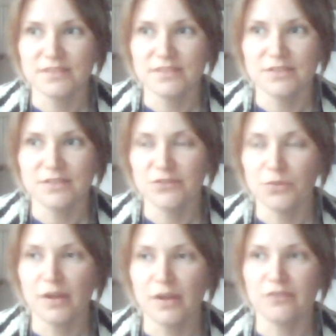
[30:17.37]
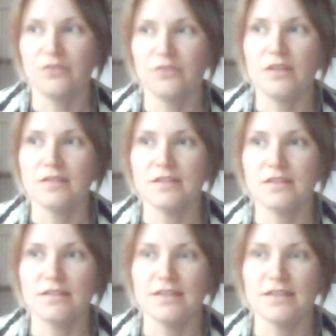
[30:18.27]
for whatever reason
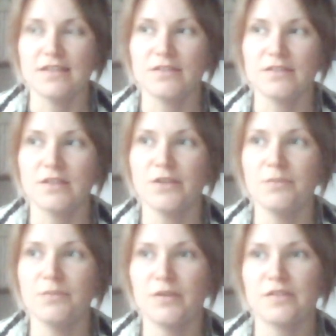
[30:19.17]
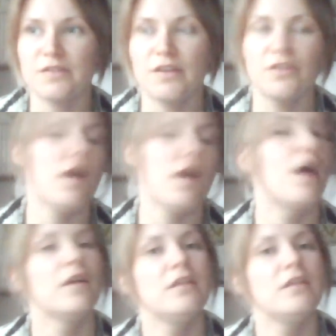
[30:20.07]
it's there, but it's there to
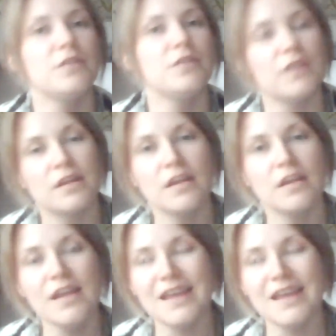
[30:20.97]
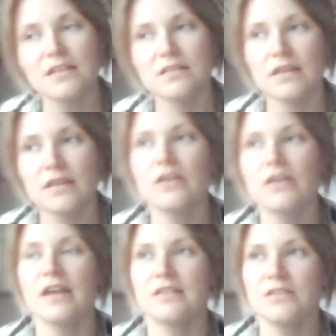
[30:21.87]
harness, and it's there as a
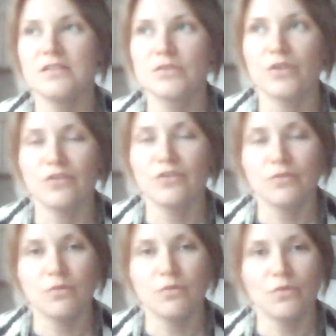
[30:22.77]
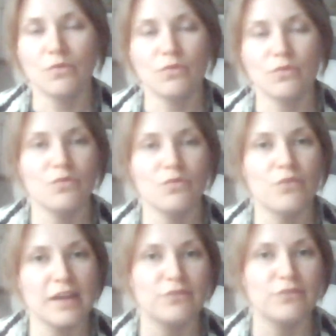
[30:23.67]
sort of red
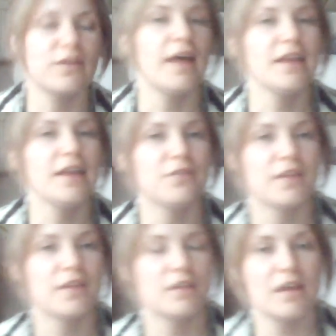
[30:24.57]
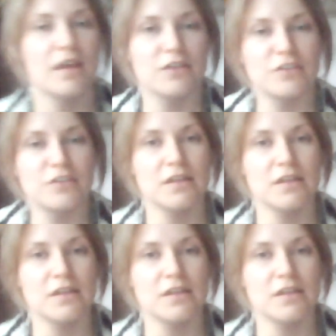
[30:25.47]
flag that actually,